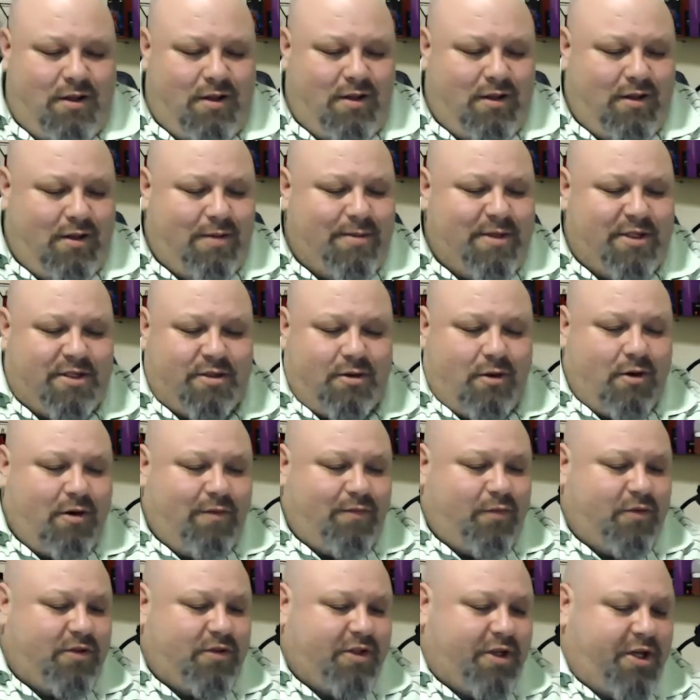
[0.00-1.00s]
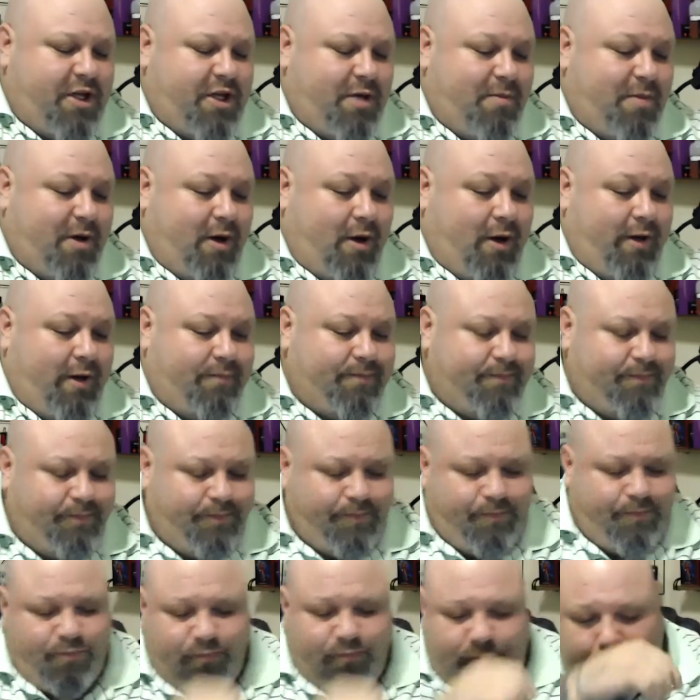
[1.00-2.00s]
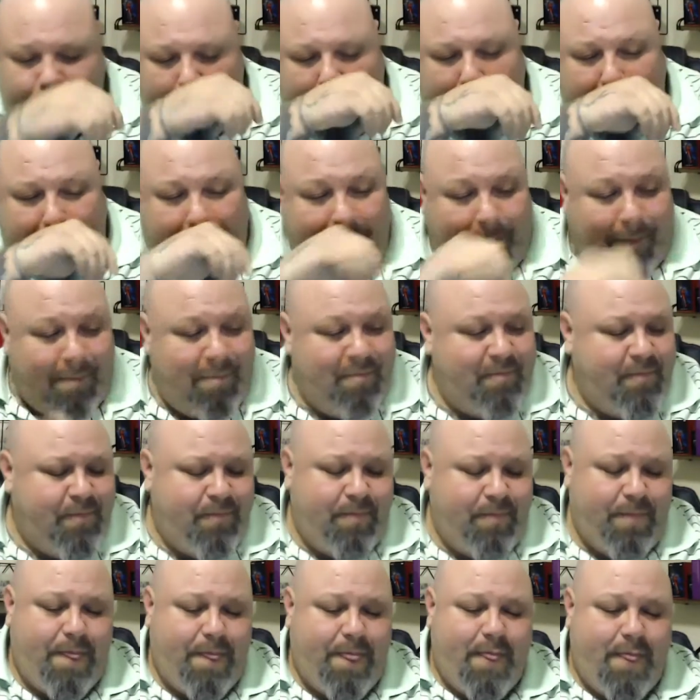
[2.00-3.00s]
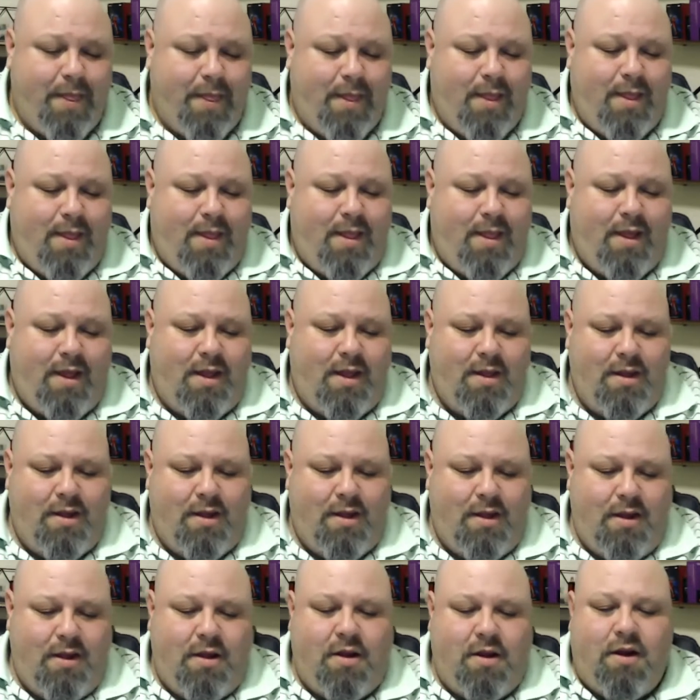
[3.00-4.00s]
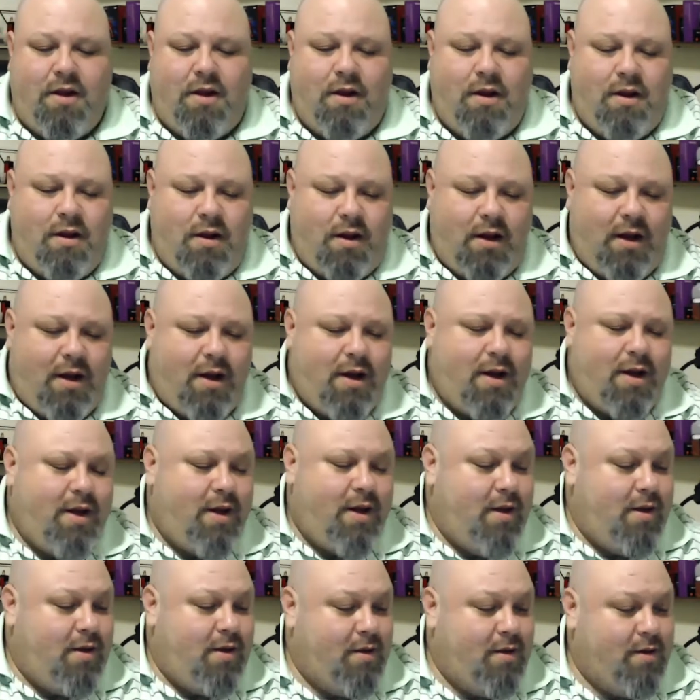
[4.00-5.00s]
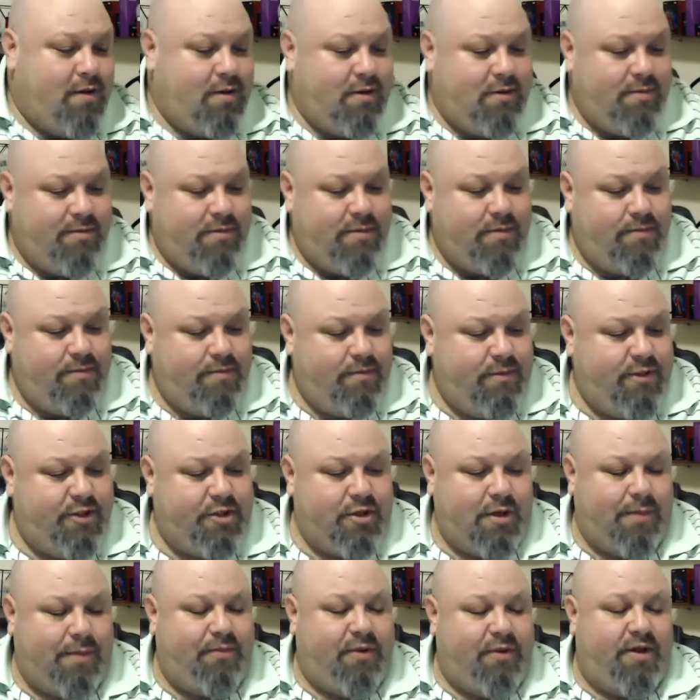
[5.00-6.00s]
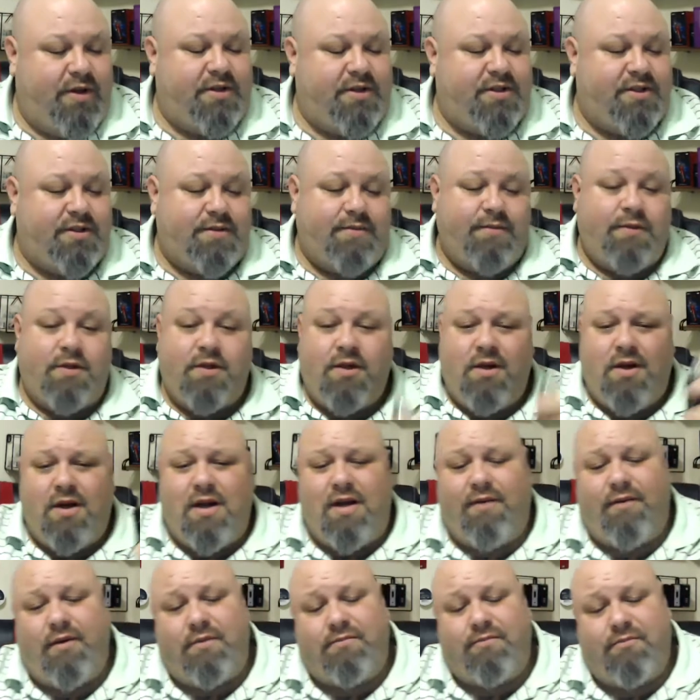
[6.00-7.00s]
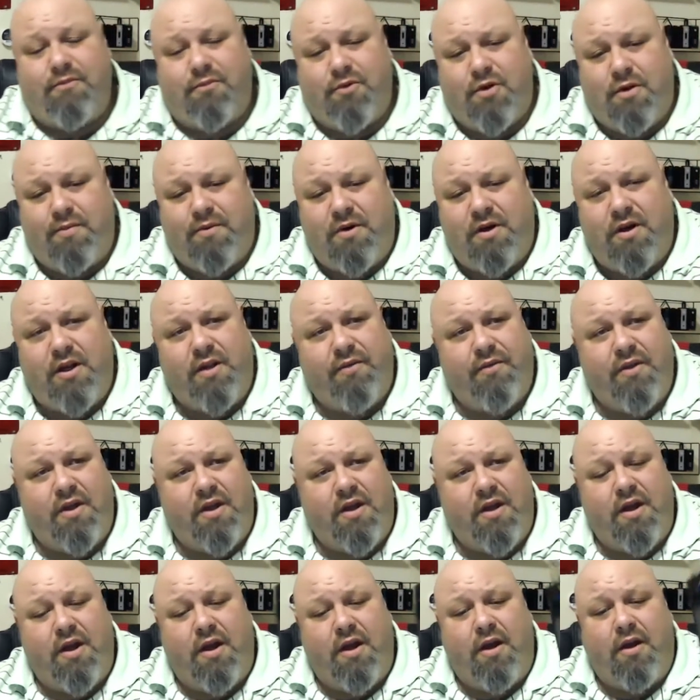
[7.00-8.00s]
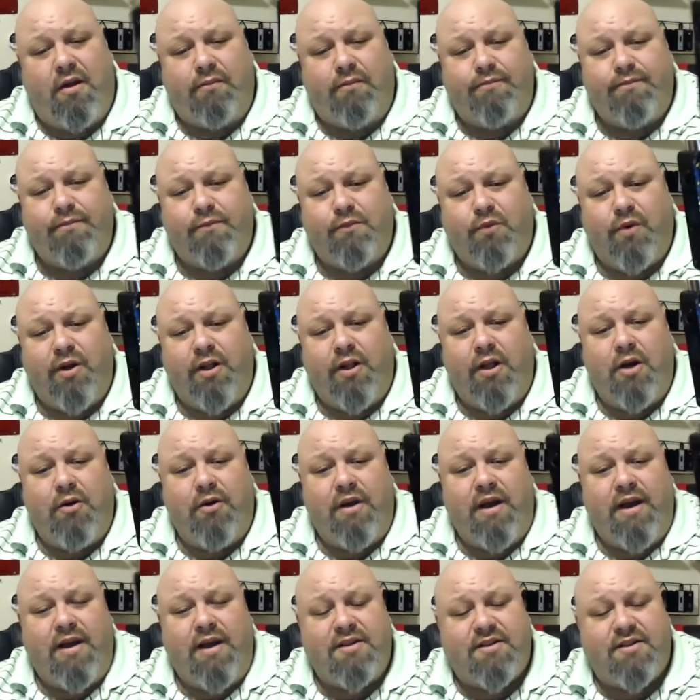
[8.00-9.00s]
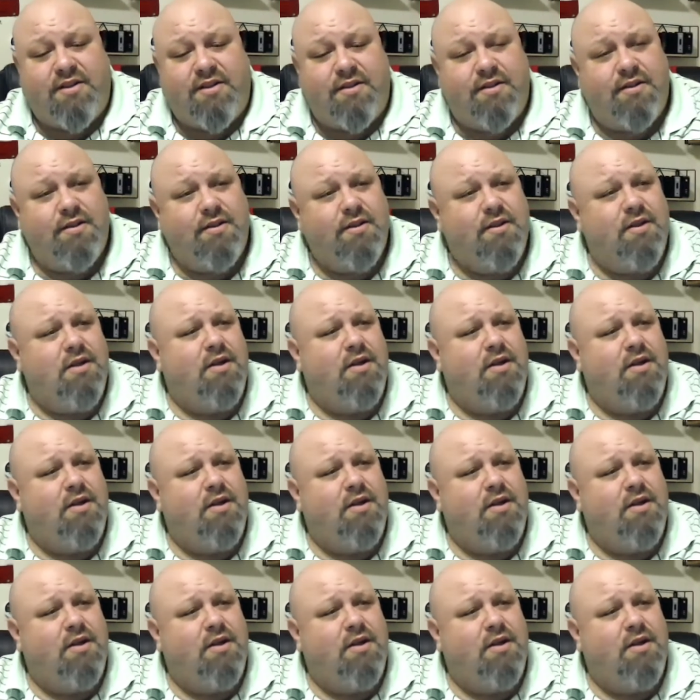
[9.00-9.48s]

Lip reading: Let me start off with the Key Berry. I drip this. I have it dripping it in the Reload S.